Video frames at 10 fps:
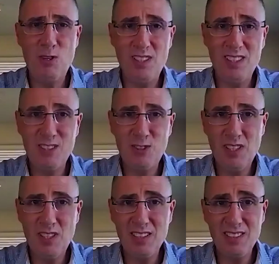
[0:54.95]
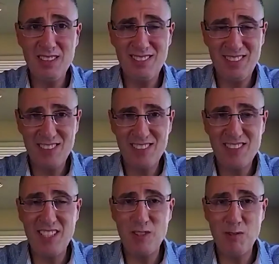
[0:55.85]
Adiola.
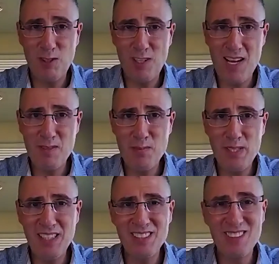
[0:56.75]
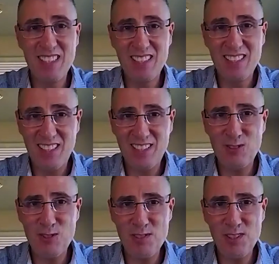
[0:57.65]
Thank you for having me, and
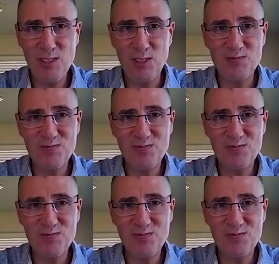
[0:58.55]
good to see you.